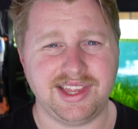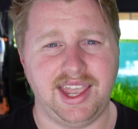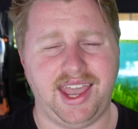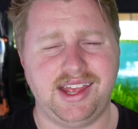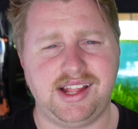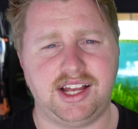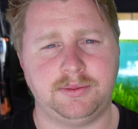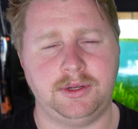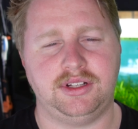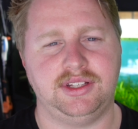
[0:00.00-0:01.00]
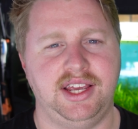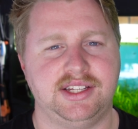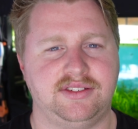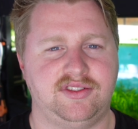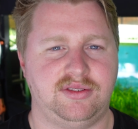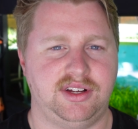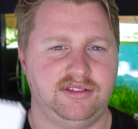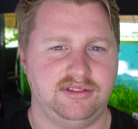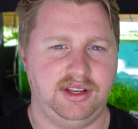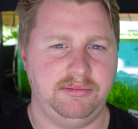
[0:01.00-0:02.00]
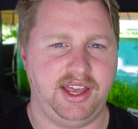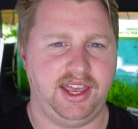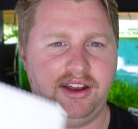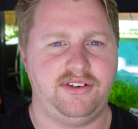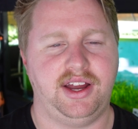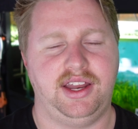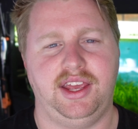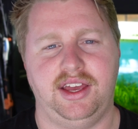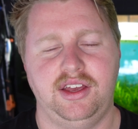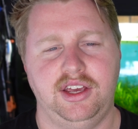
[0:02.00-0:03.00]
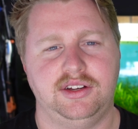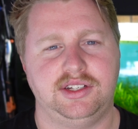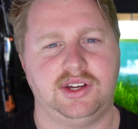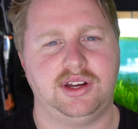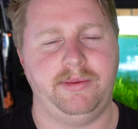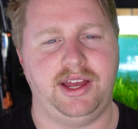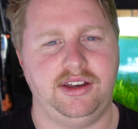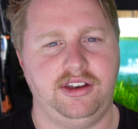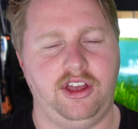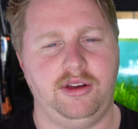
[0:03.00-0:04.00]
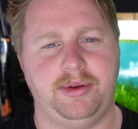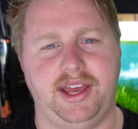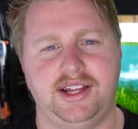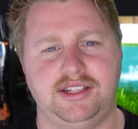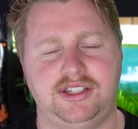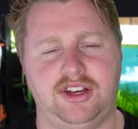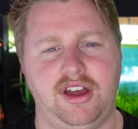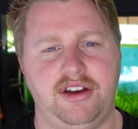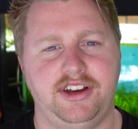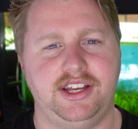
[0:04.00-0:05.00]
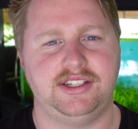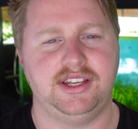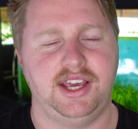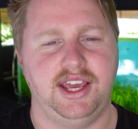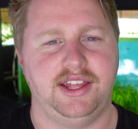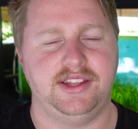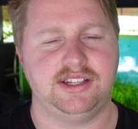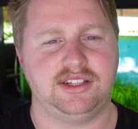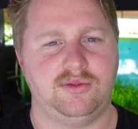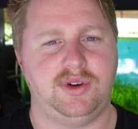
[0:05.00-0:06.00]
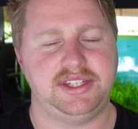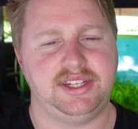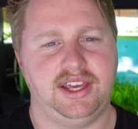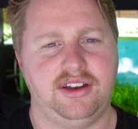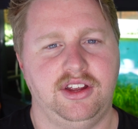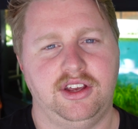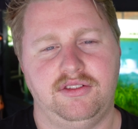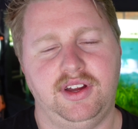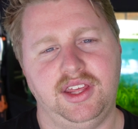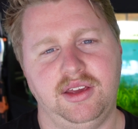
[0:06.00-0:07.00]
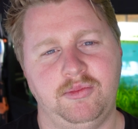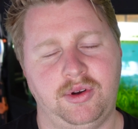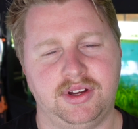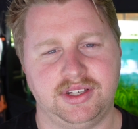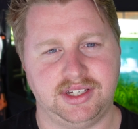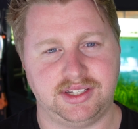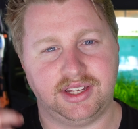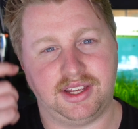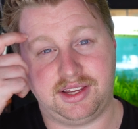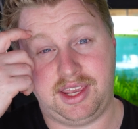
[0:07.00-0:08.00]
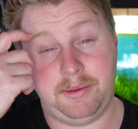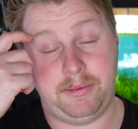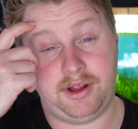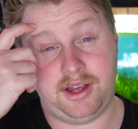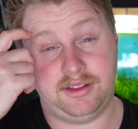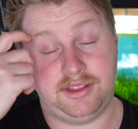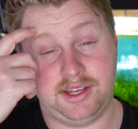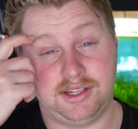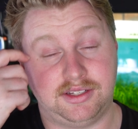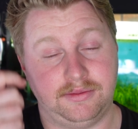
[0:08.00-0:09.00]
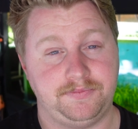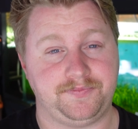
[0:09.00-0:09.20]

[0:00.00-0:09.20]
And last but not least, I've got one in my hand right here. We're talking about notepads, diaries, and these are once again really important just to keep an eye on things.